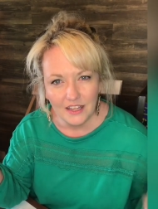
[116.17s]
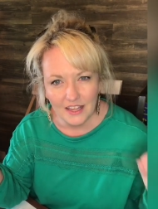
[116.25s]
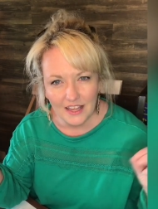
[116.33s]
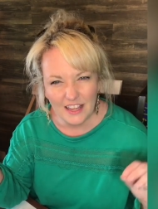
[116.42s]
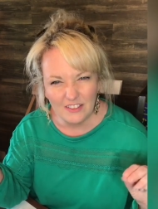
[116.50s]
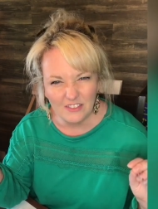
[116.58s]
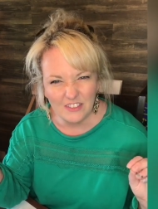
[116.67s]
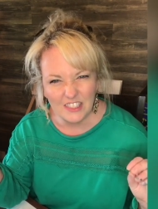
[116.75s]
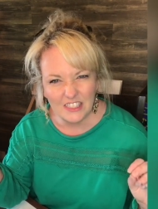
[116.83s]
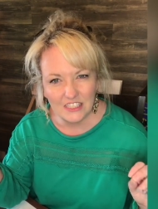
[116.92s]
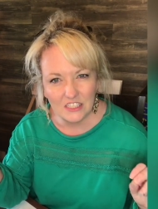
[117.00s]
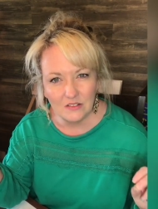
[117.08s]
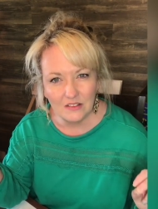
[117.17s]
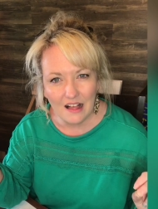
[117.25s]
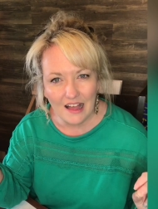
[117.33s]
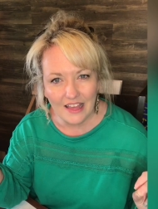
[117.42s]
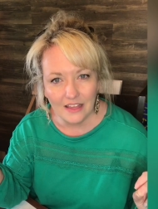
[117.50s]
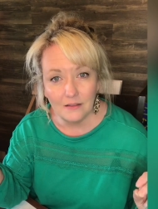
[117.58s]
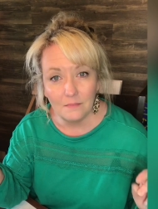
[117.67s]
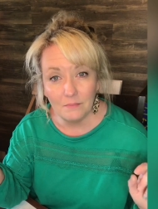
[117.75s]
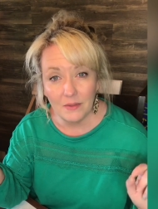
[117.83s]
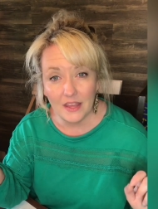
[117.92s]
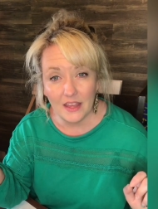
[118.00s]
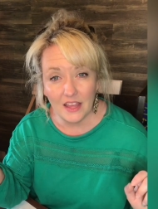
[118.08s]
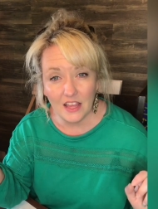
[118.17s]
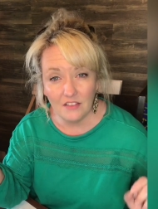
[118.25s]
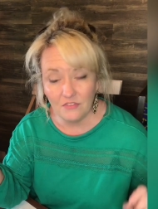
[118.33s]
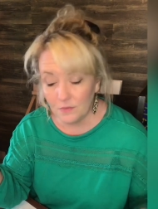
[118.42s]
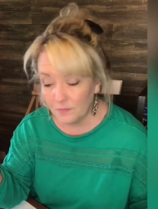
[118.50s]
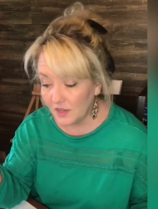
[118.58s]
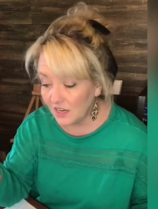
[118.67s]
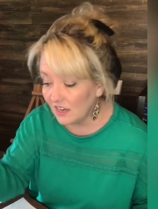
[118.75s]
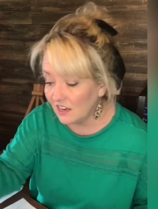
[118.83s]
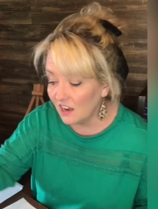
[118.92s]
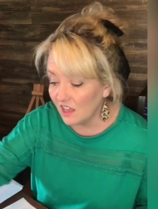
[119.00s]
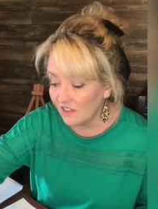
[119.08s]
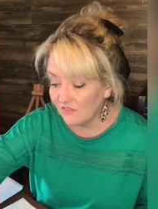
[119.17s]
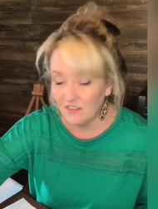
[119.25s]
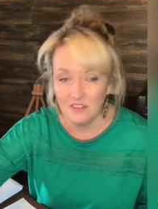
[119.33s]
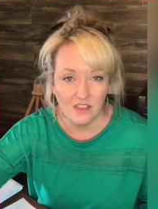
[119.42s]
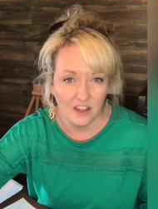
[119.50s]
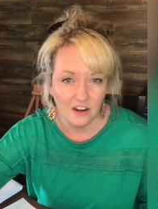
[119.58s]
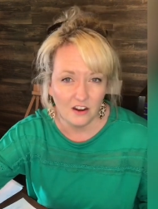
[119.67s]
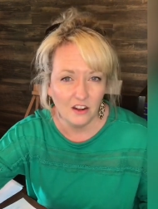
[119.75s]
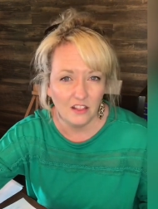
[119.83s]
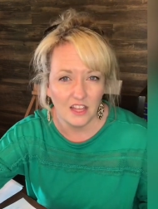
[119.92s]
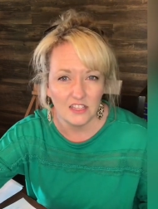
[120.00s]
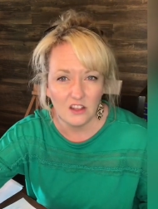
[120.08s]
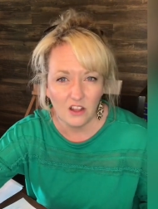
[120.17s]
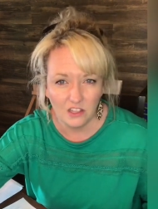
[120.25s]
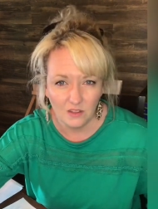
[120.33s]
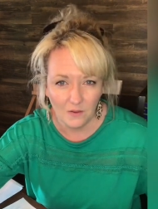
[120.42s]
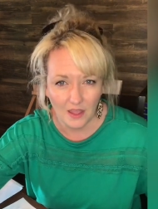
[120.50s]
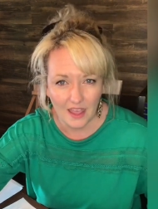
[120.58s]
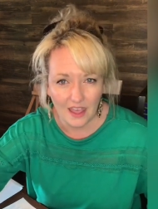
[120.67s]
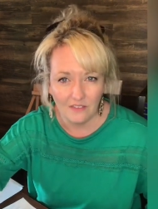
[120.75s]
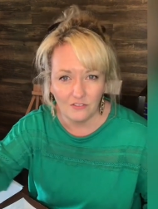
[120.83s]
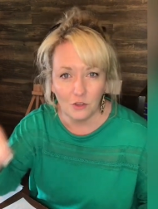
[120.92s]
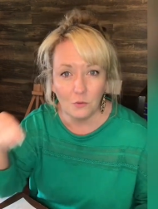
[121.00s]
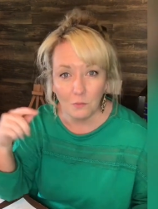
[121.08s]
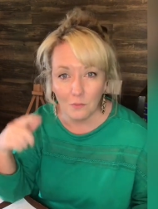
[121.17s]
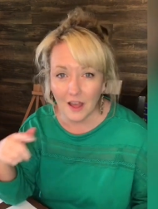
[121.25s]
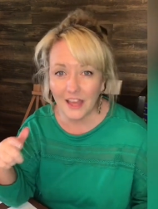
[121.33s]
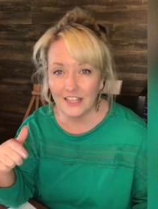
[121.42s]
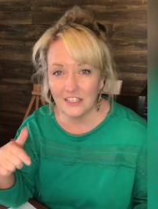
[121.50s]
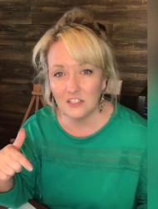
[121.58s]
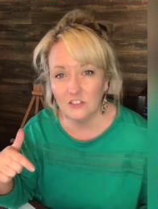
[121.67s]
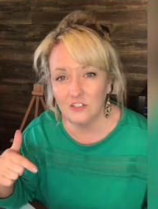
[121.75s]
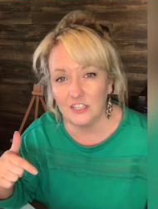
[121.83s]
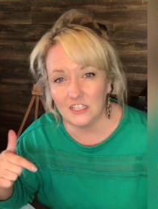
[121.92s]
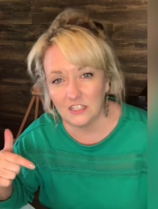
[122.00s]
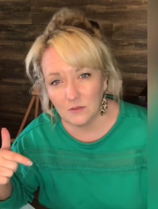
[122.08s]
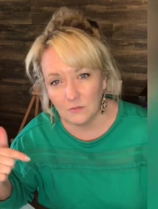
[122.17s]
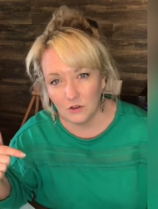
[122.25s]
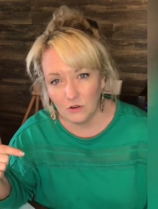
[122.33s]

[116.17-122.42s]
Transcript: It was too light, but if you put enough in there and that's all you have, you might still get some good